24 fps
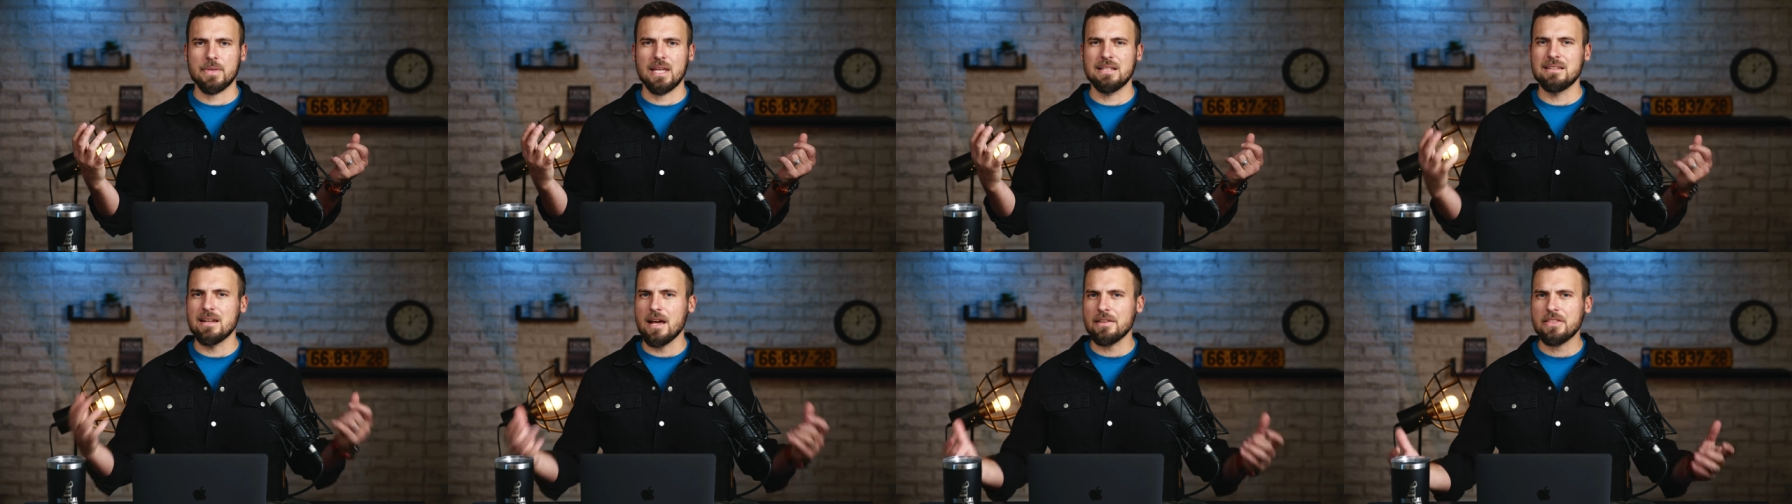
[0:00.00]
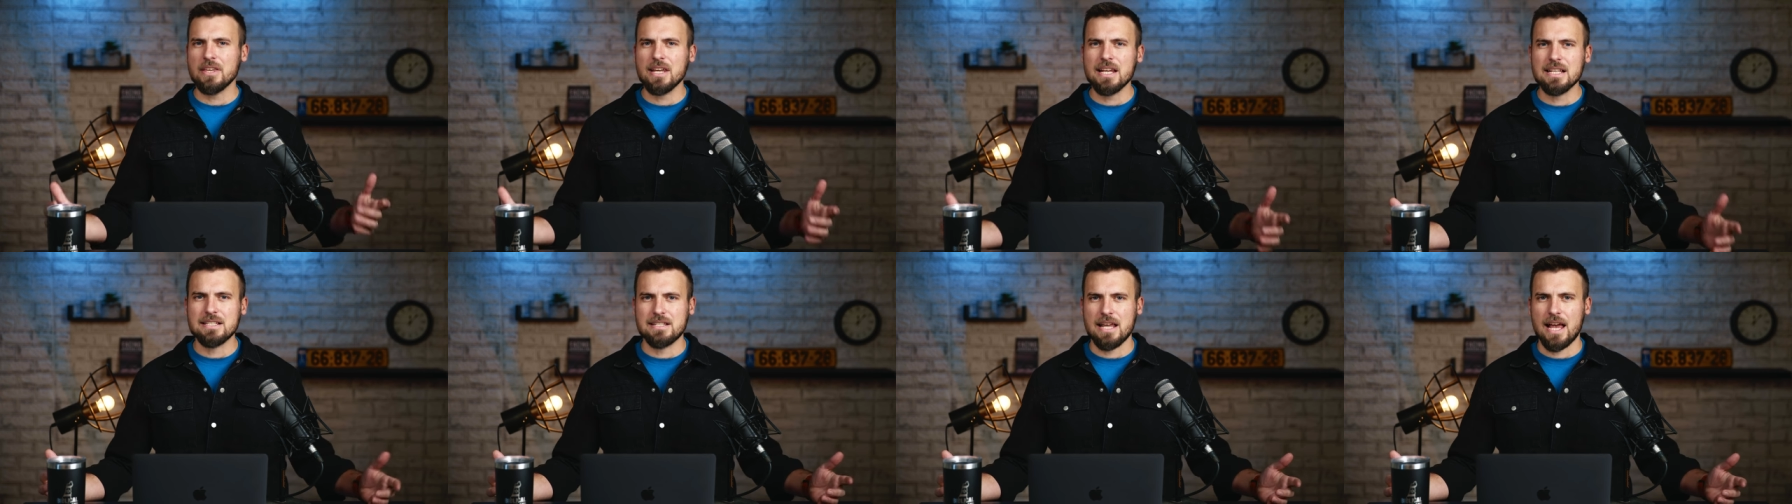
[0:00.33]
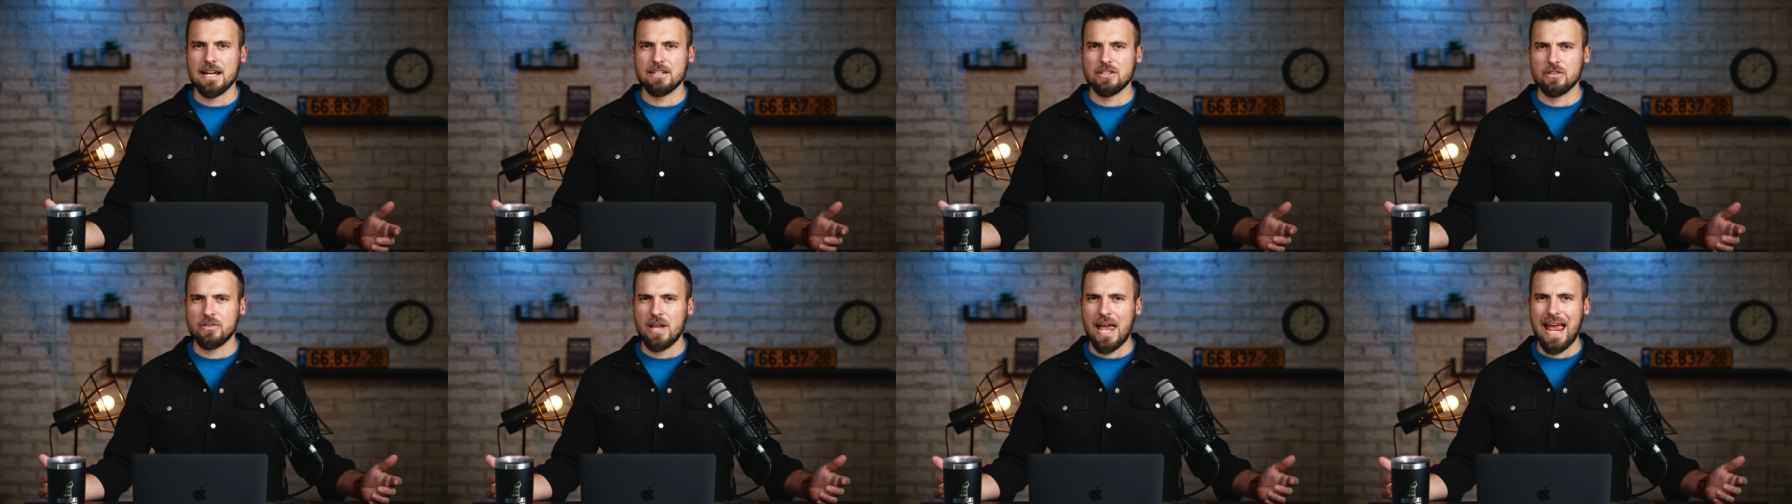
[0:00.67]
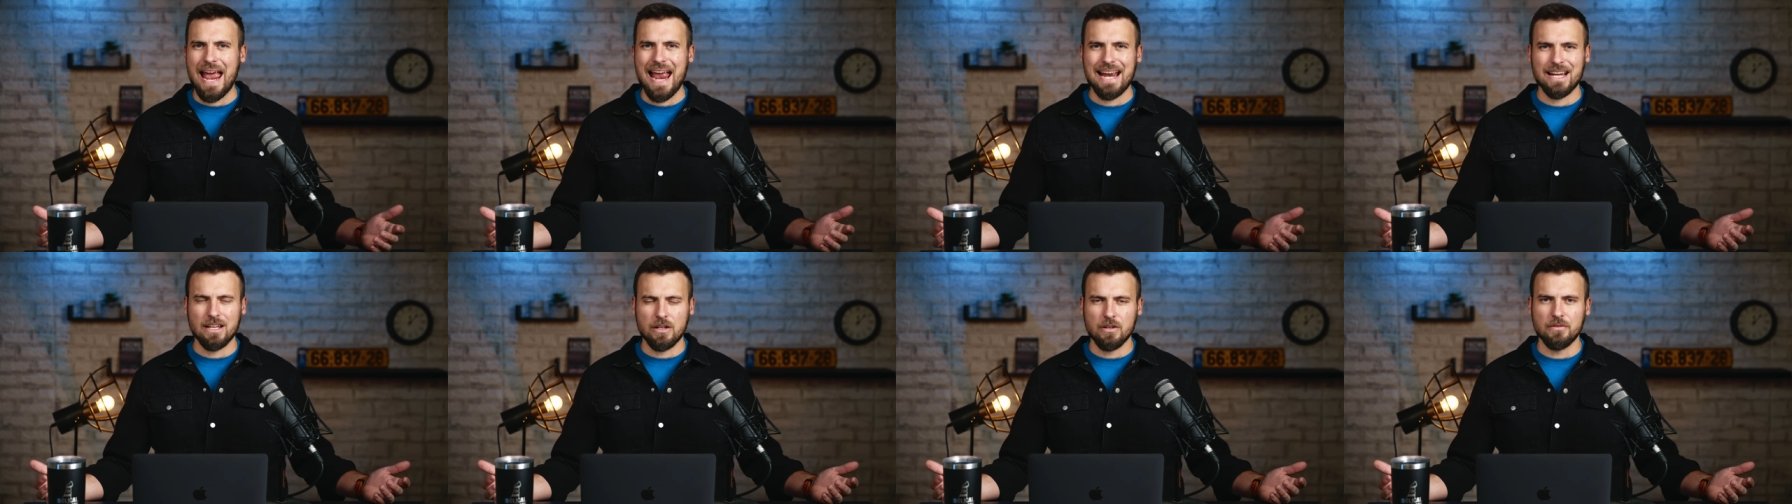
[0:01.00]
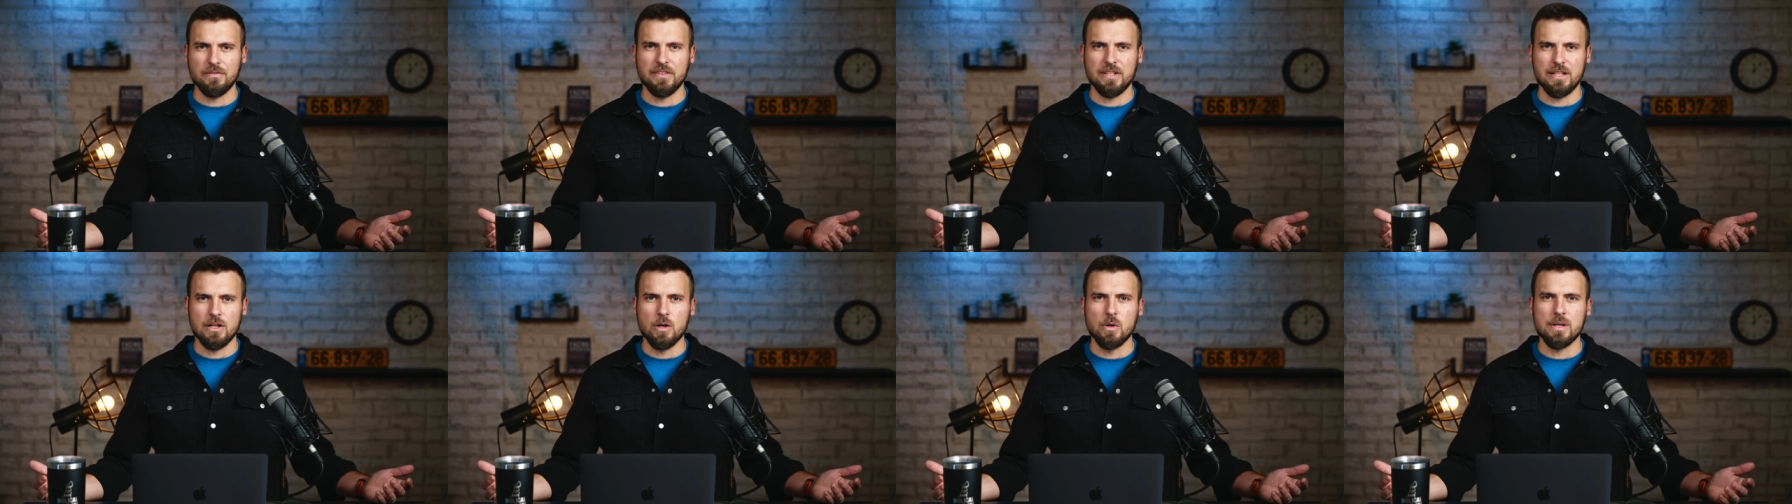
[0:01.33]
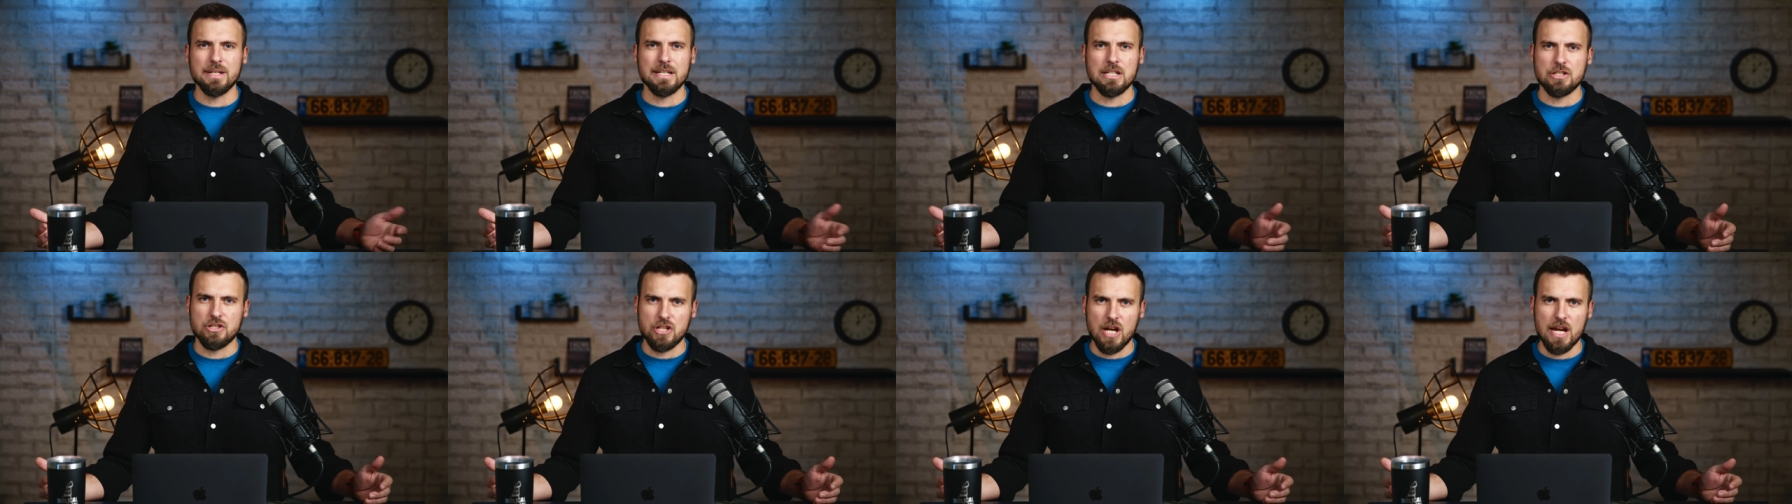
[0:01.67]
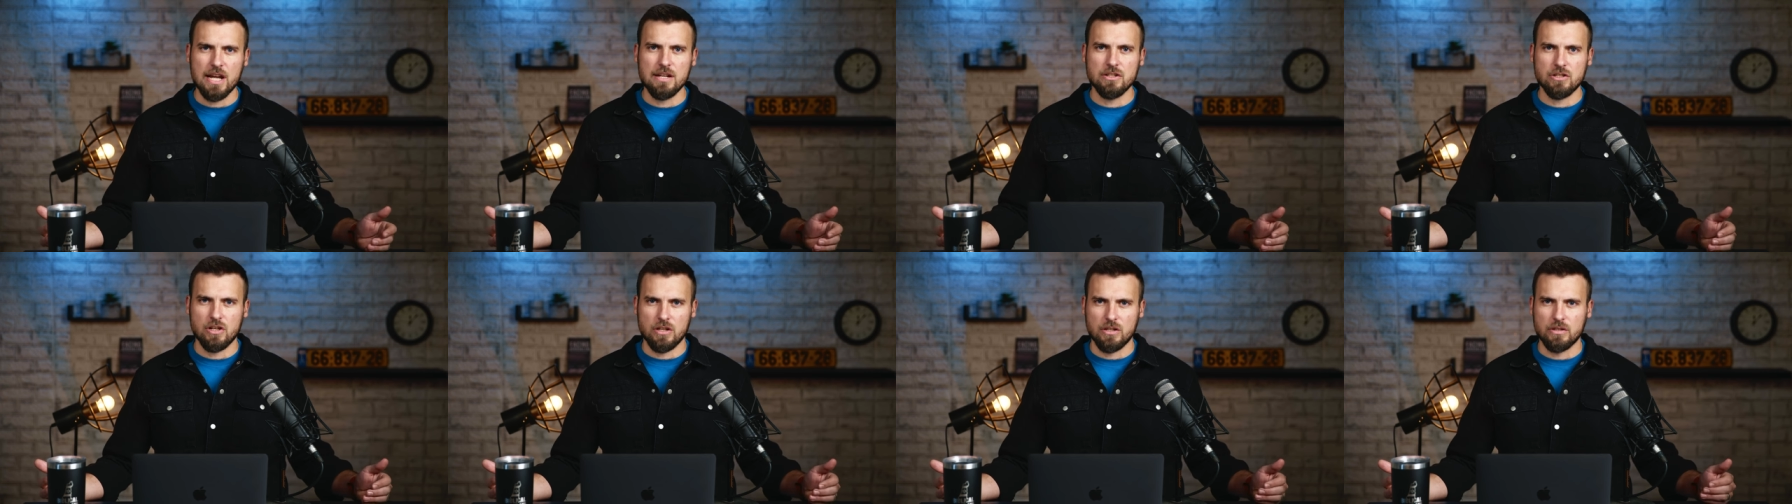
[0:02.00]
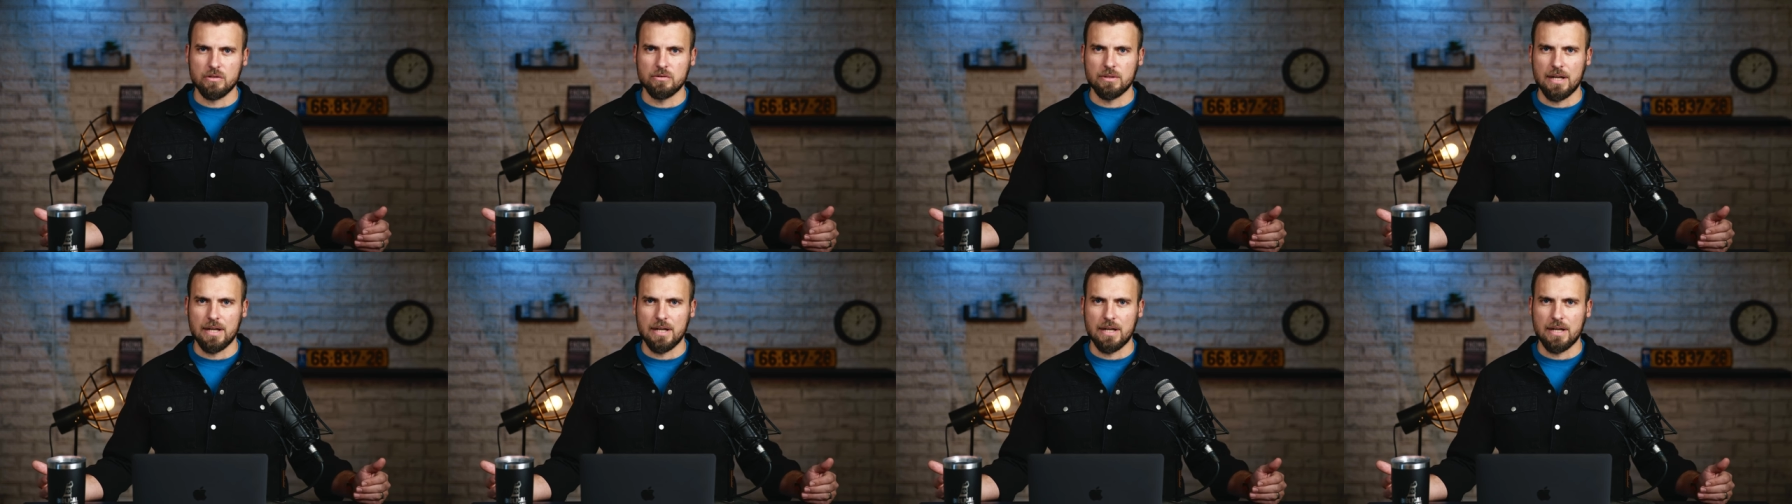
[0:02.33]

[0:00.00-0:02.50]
nothing is actually actively going to change on the